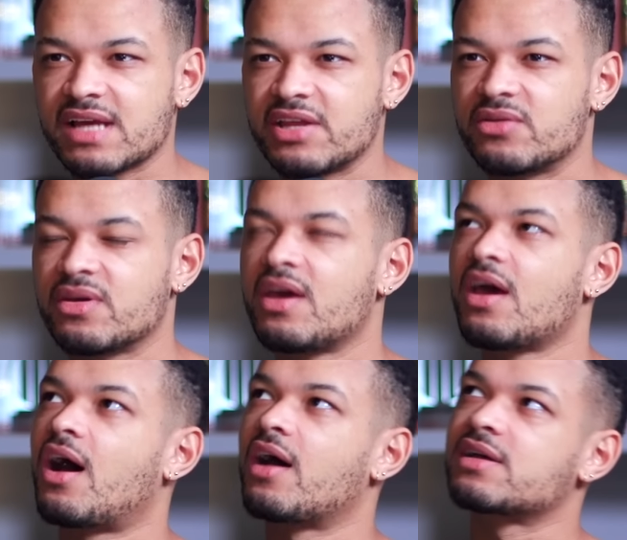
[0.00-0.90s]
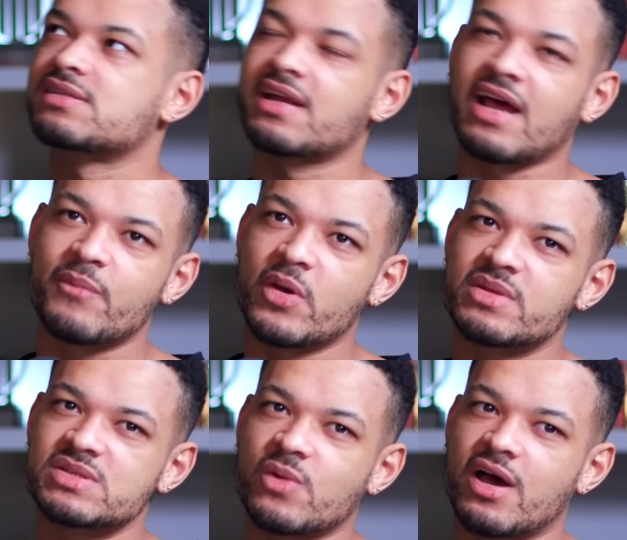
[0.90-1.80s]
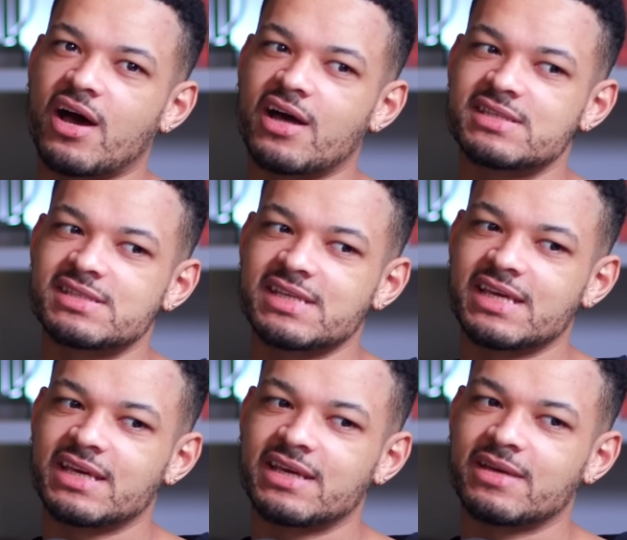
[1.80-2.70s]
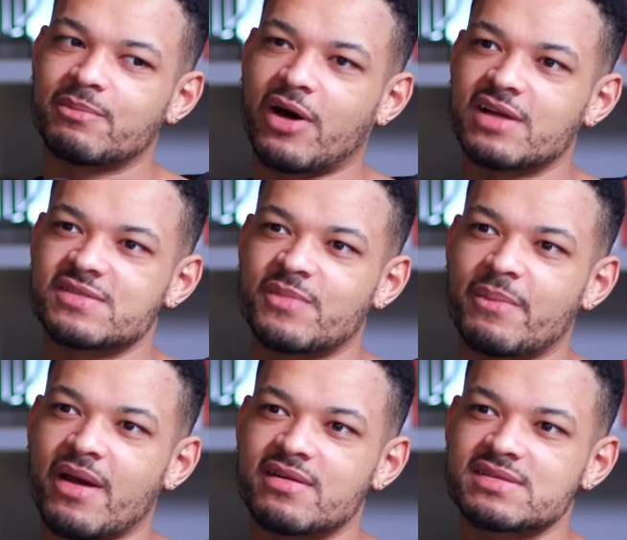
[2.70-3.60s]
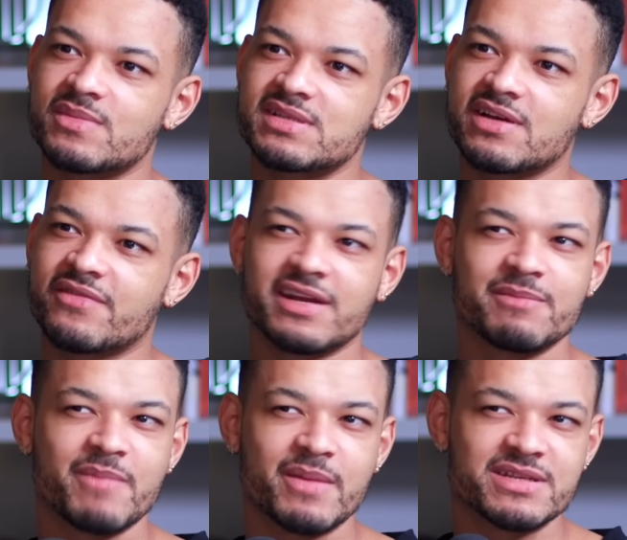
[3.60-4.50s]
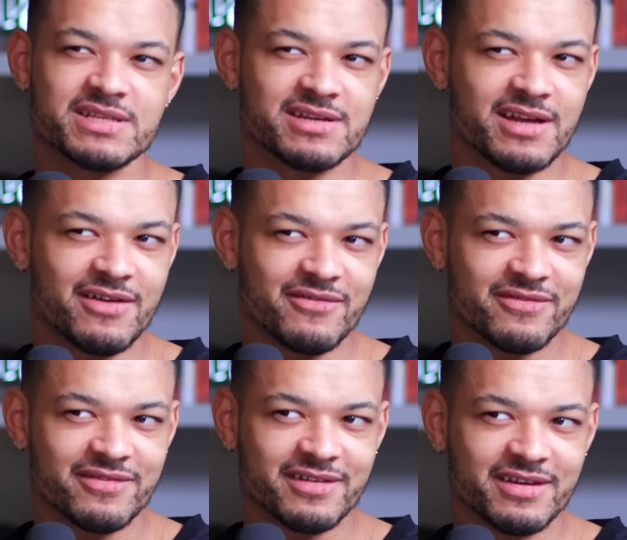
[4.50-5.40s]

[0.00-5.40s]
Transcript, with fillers: And you, because I'd have moments where I'd see parts of my parents and myself that I maybe didn't love.